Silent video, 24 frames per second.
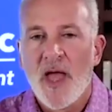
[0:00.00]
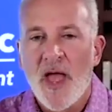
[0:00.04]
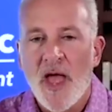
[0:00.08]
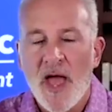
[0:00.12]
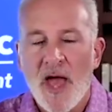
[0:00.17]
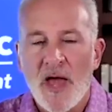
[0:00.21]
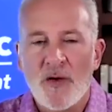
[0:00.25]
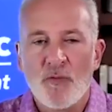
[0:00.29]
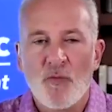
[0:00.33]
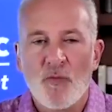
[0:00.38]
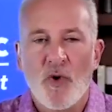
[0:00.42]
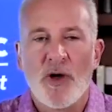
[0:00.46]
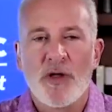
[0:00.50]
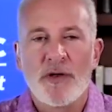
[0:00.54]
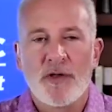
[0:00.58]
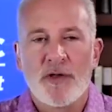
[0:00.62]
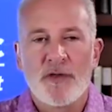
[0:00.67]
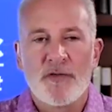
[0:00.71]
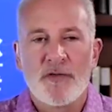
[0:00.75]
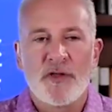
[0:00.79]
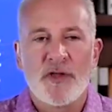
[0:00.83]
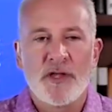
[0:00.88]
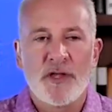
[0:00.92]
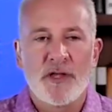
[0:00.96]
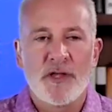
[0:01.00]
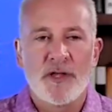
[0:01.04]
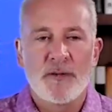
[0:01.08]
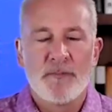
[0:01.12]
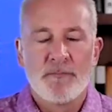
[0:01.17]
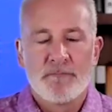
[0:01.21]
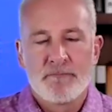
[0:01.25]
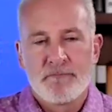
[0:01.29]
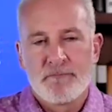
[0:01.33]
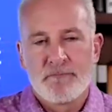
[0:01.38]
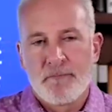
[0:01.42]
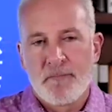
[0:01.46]
And what
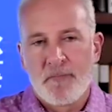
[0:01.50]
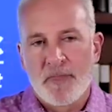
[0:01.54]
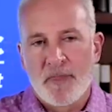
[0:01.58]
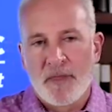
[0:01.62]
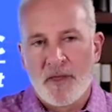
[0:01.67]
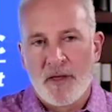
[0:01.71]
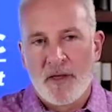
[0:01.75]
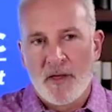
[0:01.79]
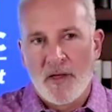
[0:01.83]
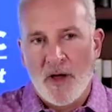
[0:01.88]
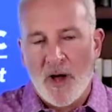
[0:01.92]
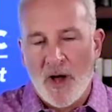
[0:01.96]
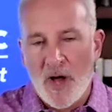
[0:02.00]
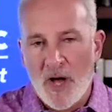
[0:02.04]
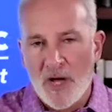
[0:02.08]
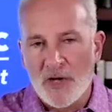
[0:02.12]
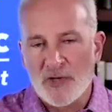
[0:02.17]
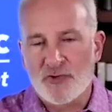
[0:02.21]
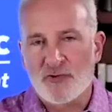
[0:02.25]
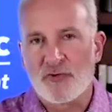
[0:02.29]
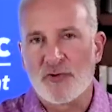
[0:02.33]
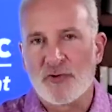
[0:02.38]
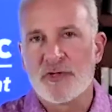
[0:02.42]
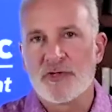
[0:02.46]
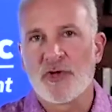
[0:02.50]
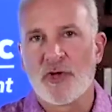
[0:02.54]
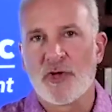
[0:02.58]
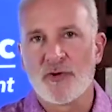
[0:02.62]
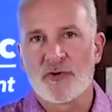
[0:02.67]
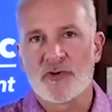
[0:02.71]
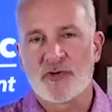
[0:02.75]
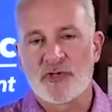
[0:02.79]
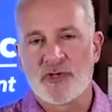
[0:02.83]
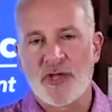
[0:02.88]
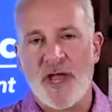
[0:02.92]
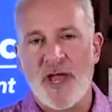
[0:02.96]
the Austrians
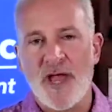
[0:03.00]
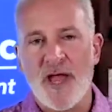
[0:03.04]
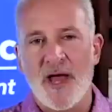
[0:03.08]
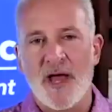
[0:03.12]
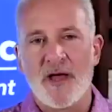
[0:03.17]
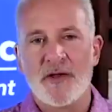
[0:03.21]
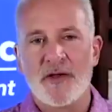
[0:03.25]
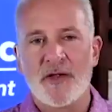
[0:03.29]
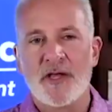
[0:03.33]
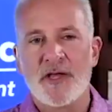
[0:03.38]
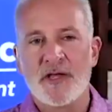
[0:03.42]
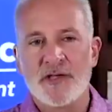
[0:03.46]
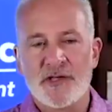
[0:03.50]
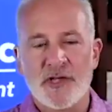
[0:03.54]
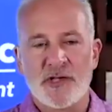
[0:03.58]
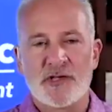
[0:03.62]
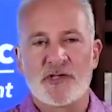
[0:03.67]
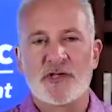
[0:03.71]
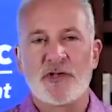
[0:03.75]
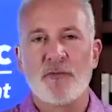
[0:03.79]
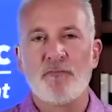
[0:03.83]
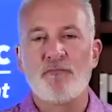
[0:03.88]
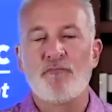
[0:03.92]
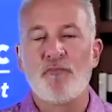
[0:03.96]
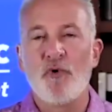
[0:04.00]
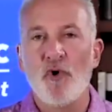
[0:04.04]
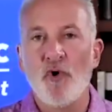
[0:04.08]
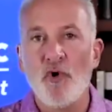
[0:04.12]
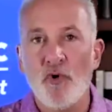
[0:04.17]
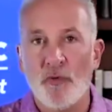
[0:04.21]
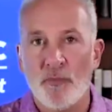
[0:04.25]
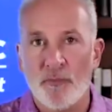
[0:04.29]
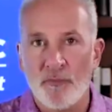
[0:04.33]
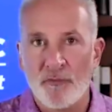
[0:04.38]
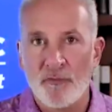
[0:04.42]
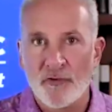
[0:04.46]
understand is it's the
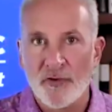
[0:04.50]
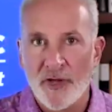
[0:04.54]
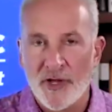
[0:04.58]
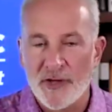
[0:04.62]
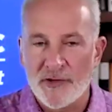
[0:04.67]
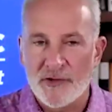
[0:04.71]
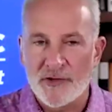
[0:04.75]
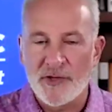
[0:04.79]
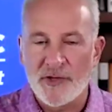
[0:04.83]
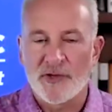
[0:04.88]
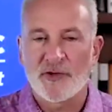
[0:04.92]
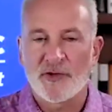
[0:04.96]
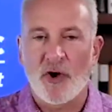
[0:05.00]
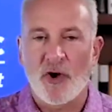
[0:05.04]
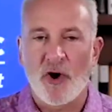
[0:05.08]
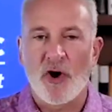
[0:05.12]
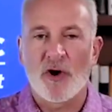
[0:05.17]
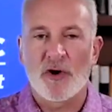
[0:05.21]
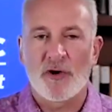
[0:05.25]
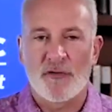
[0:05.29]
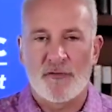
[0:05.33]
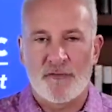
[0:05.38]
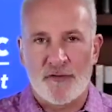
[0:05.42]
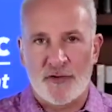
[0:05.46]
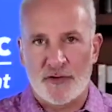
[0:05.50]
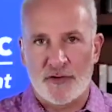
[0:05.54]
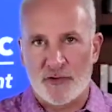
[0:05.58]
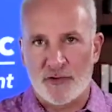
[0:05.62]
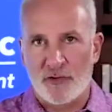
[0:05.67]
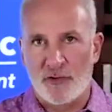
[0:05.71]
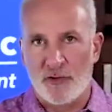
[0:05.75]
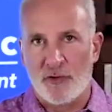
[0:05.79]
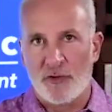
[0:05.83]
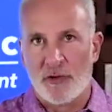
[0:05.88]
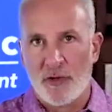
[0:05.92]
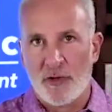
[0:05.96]
booms, it's these
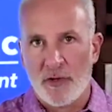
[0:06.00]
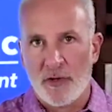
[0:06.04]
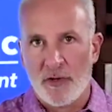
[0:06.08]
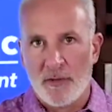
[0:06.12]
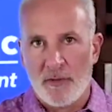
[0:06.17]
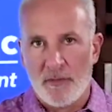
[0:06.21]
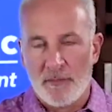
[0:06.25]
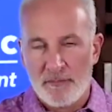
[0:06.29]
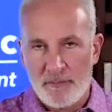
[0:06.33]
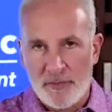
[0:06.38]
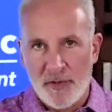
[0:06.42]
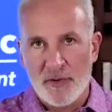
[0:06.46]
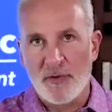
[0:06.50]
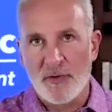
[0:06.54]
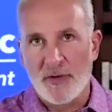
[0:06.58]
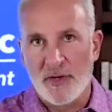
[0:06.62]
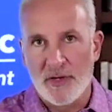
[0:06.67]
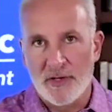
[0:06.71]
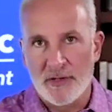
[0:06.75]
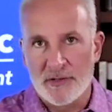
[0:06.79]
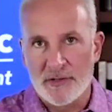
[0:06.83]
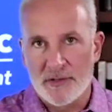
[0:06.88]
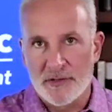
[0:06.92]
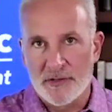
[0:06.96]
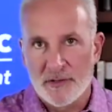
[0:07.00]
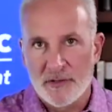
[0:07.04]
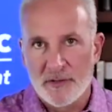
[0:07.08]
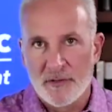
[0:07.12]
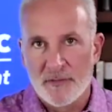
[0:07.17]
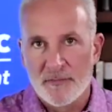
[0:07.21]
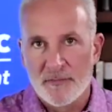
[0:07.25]
artificial periods